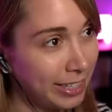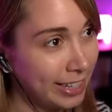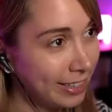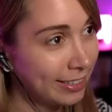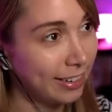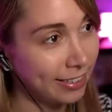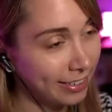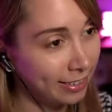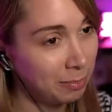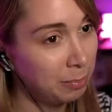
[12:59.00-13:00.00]
my TikTok
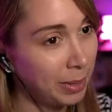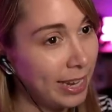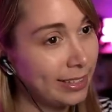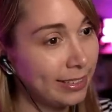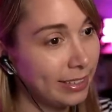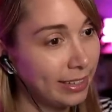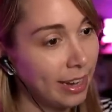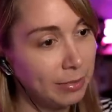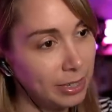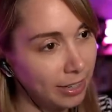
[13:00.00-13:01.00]
is basically,
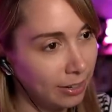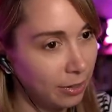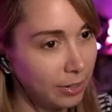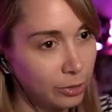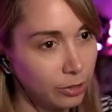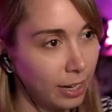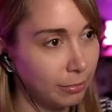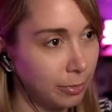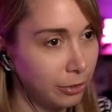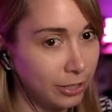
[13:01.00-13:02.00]
I mean, I know I don't
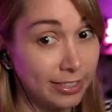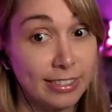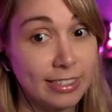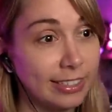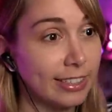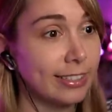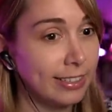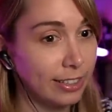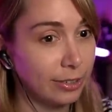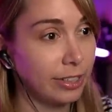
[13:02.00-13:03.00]
have much. This is this is
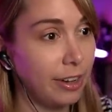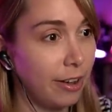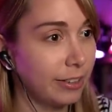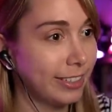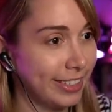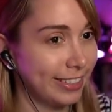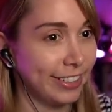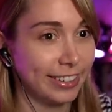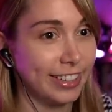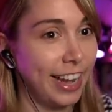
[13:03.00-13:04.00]
literally all the
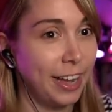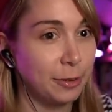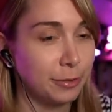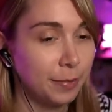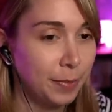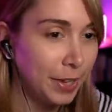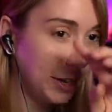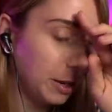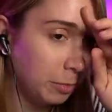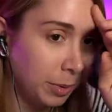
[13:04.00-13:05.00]
TikToks I have.
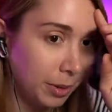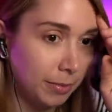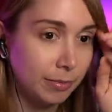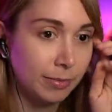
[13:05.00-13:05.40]
But